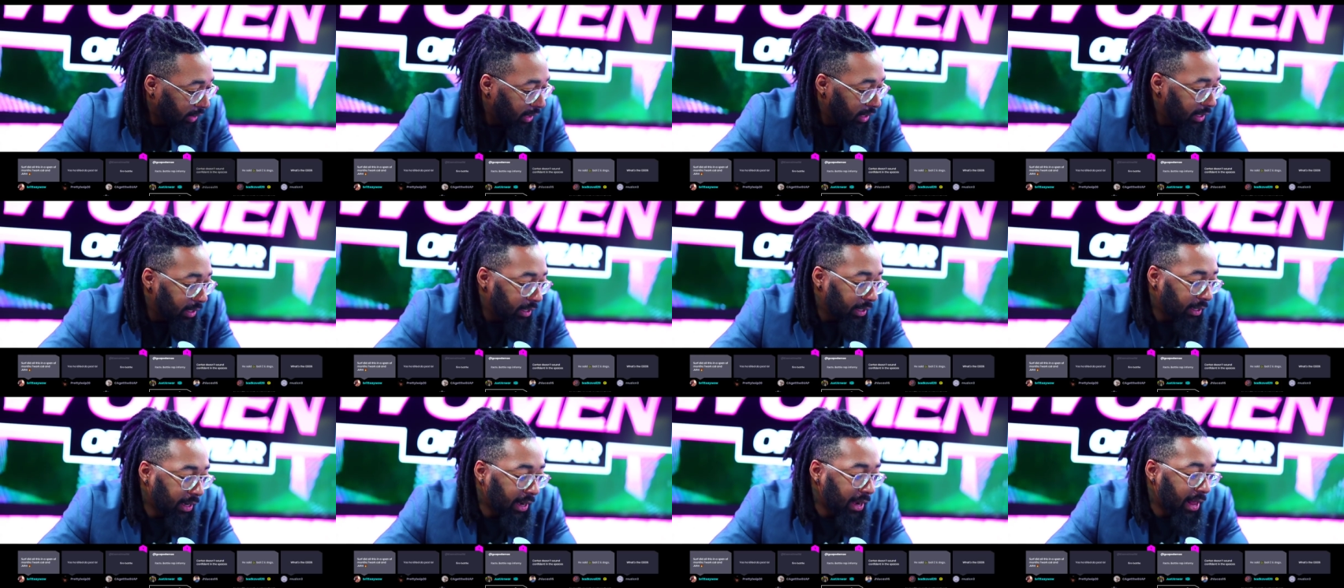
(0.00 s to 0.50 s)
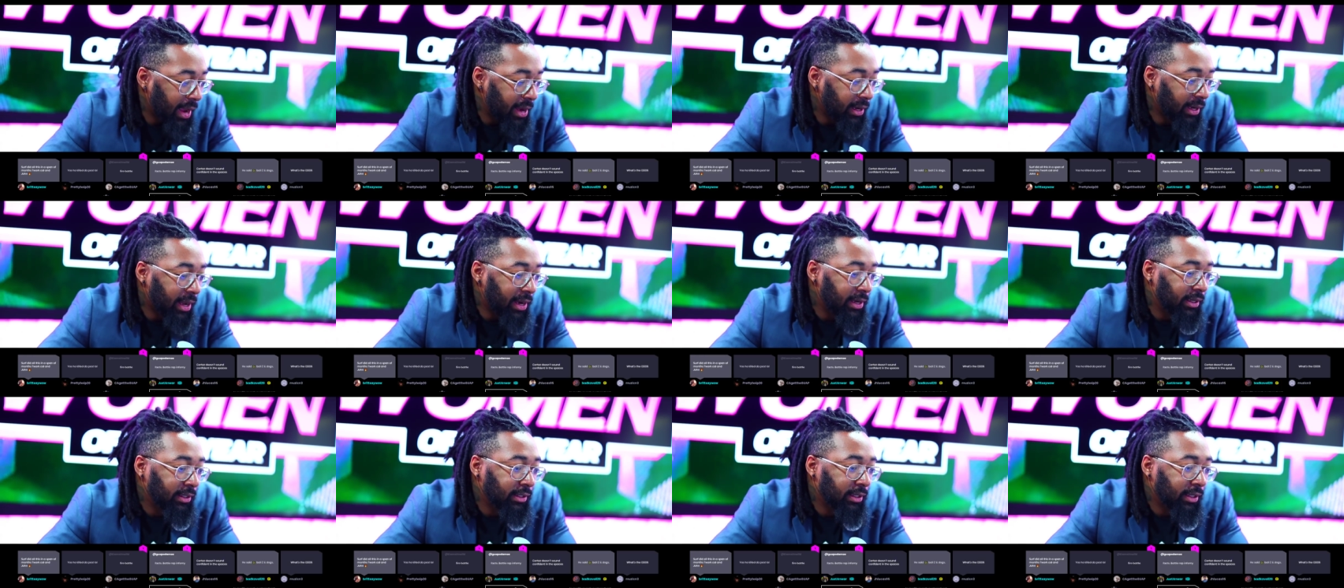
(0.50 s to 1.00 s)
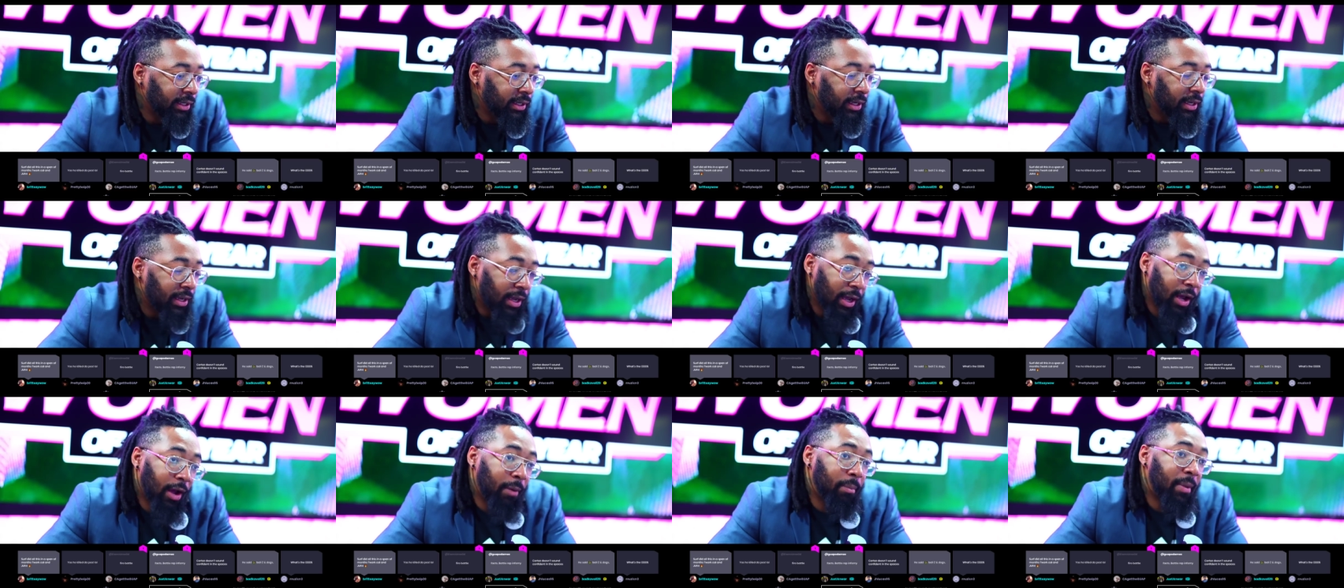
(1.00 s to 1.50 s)
Like, like,
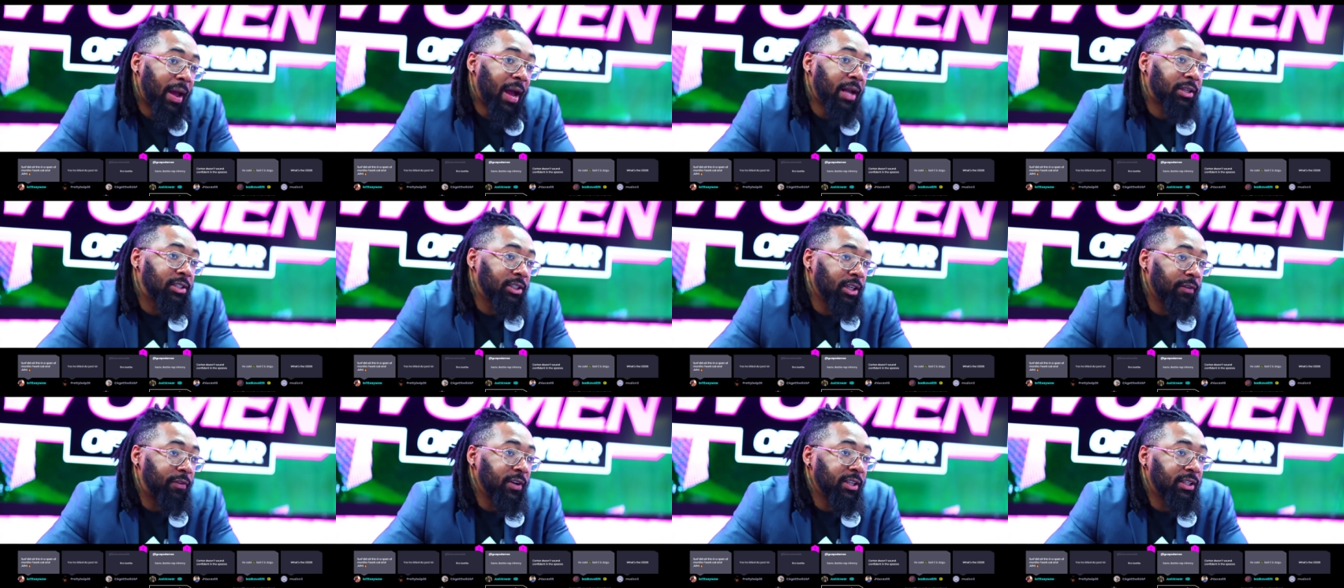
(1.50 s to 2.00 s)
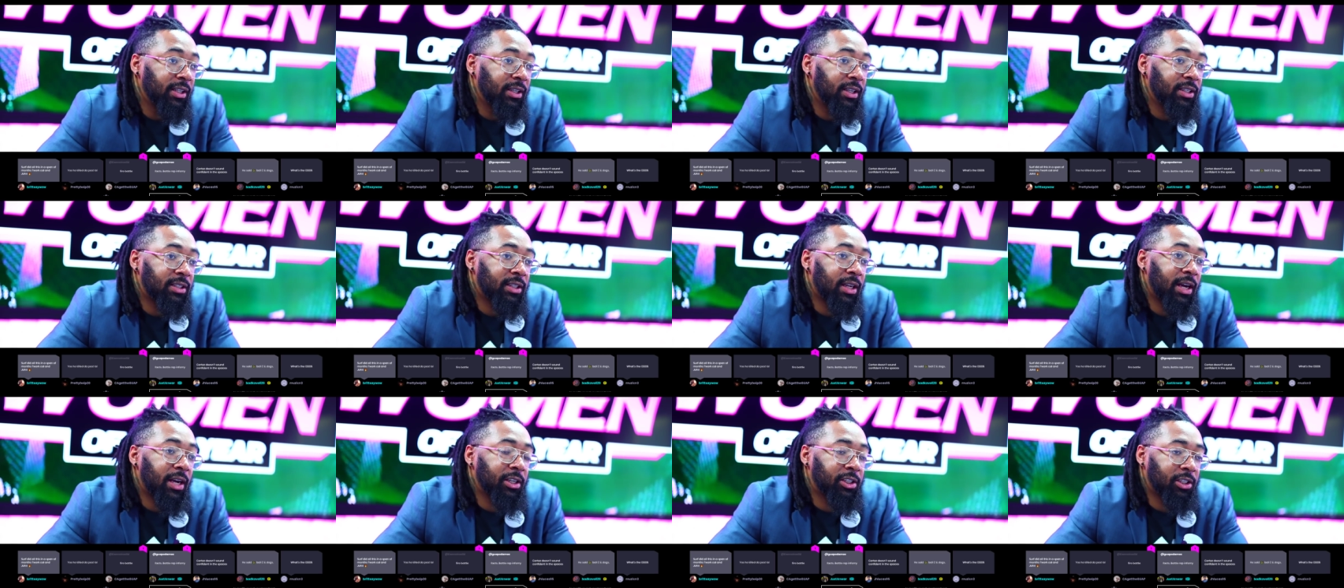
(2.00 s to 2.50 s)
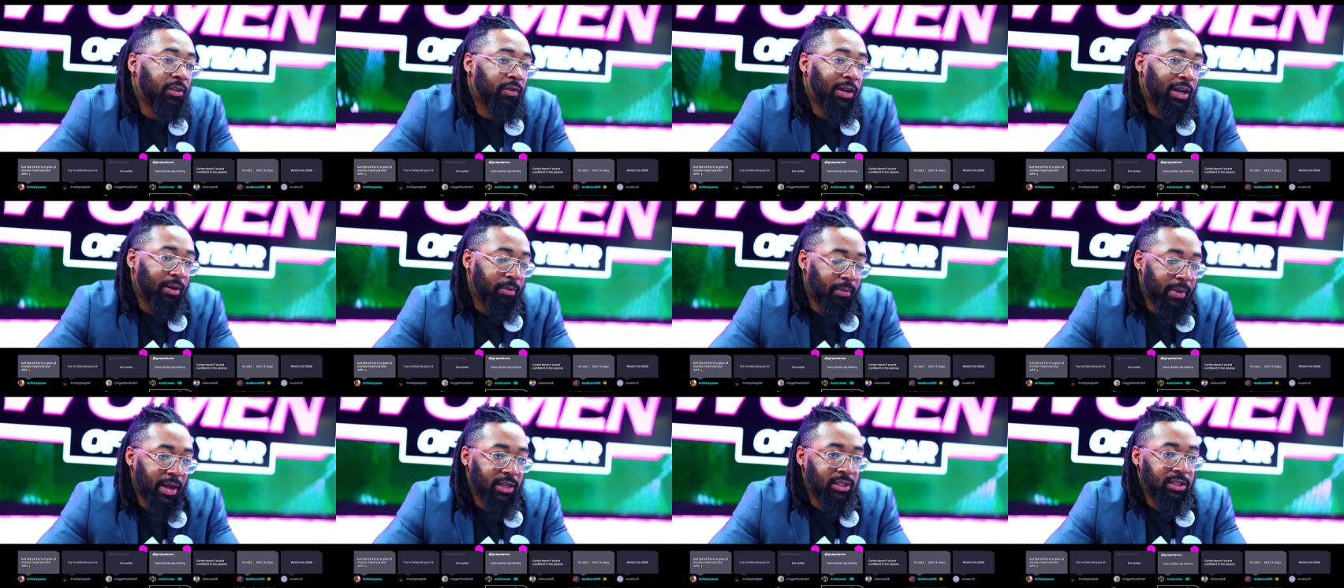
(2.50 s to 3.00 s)
imagine if he did this last year, right?
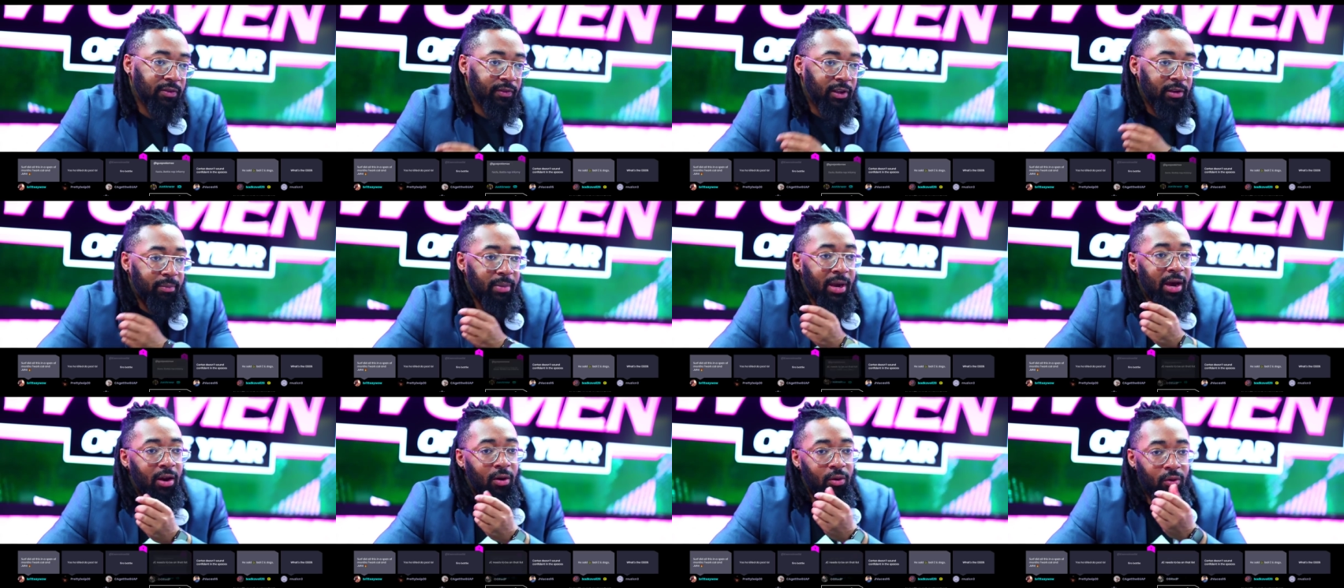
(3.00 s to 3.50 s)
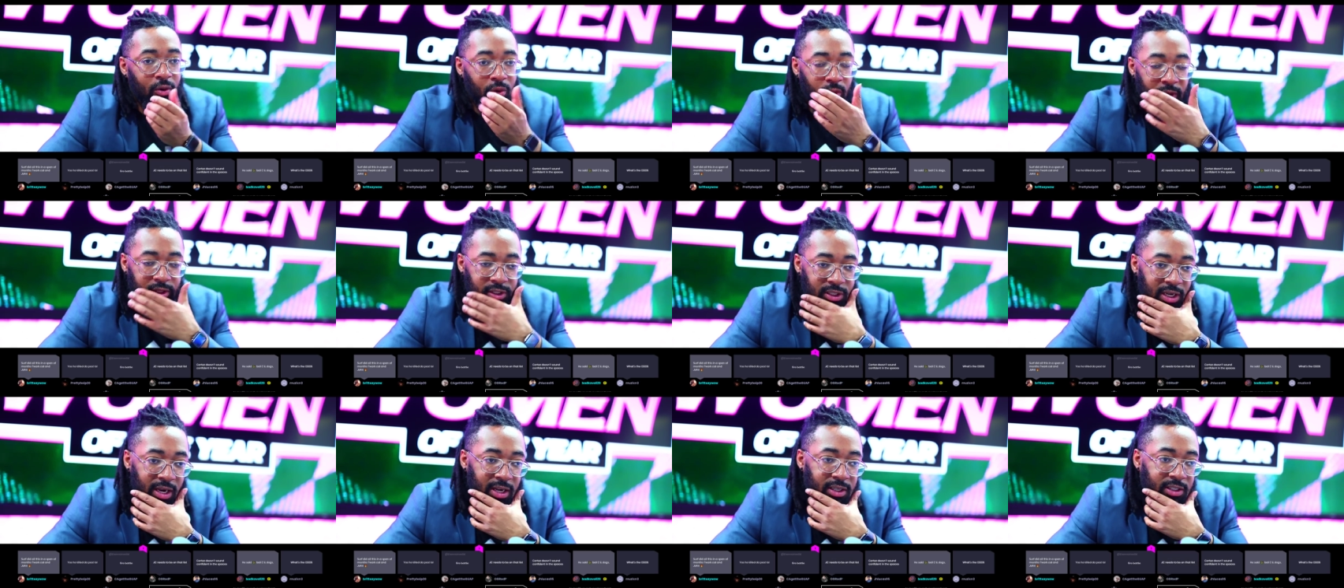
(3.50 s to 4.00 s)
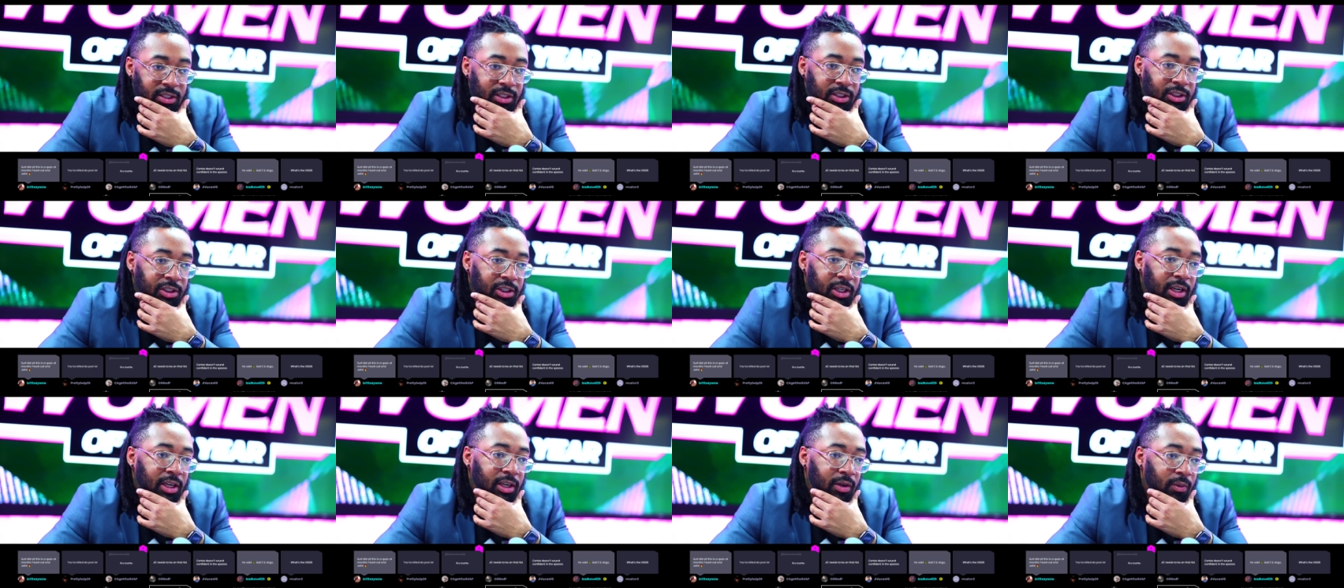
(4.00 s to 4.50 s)
Imagine if he battled Cortez in
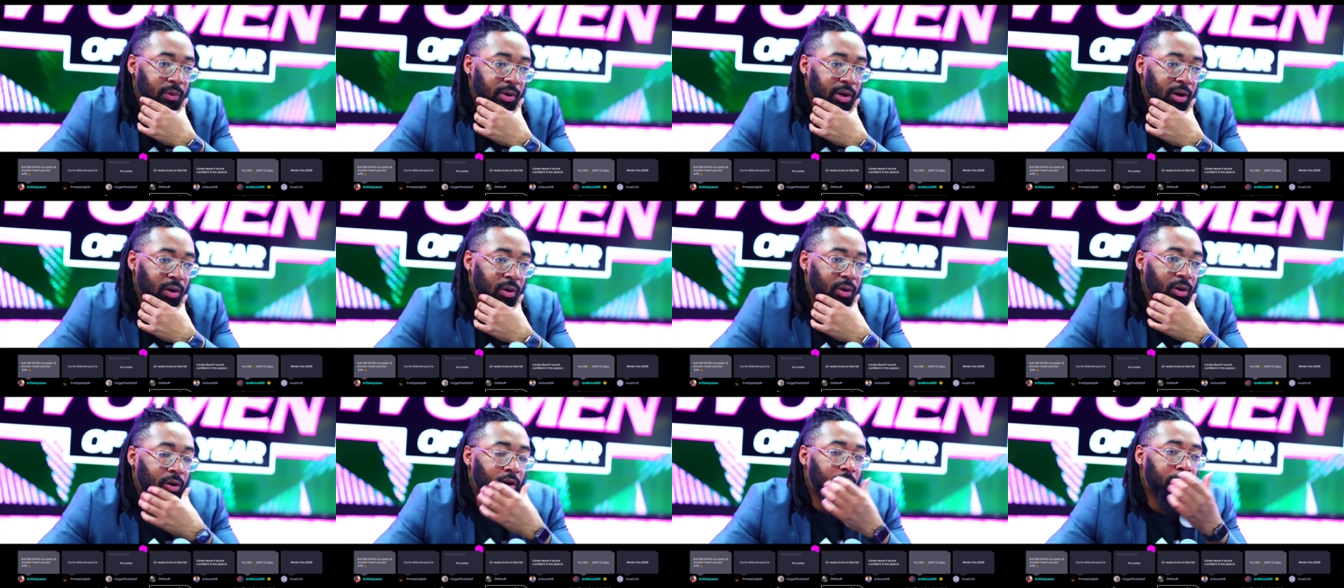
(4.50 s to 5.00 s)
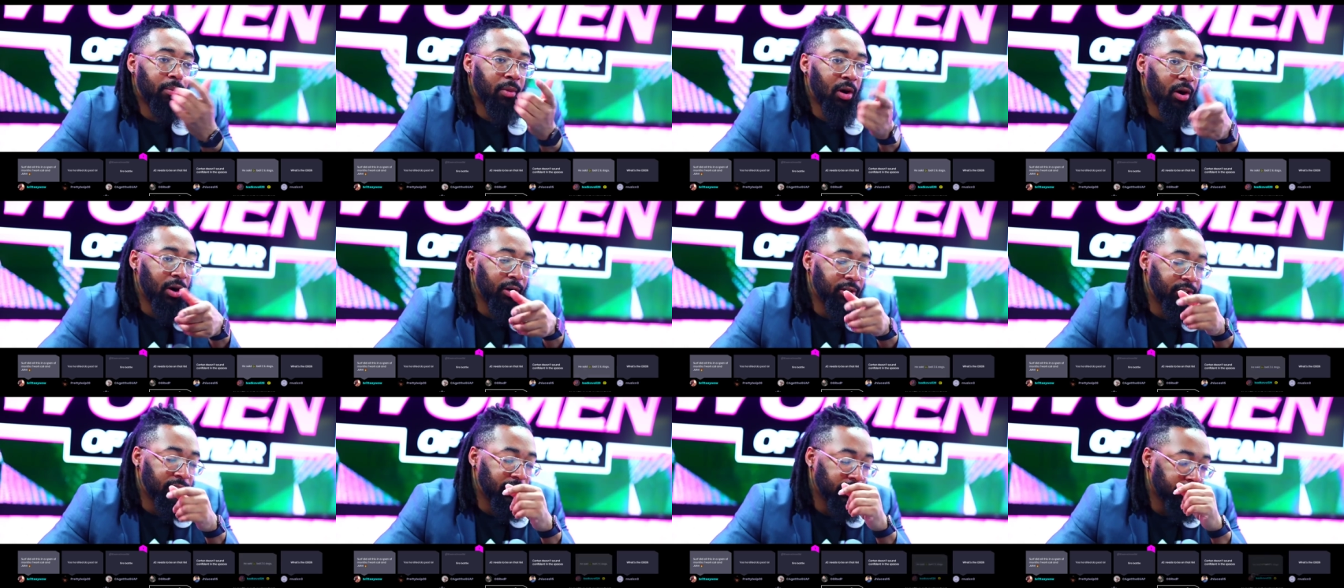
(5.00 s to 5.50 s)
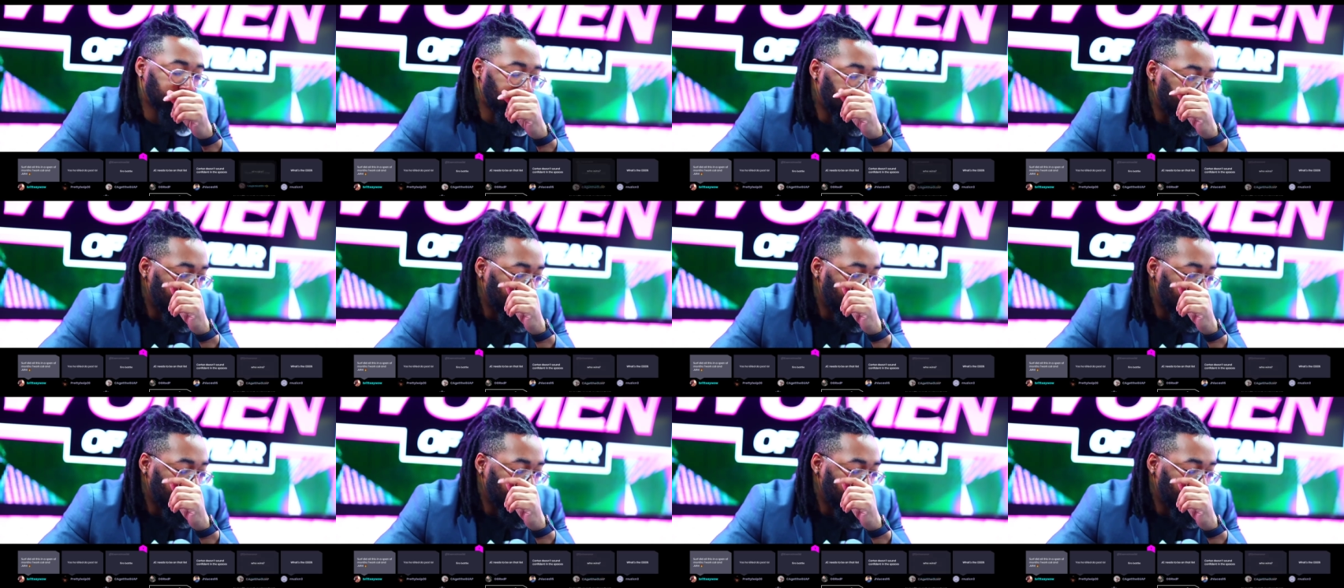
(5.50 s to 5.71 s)
January or, or March, right?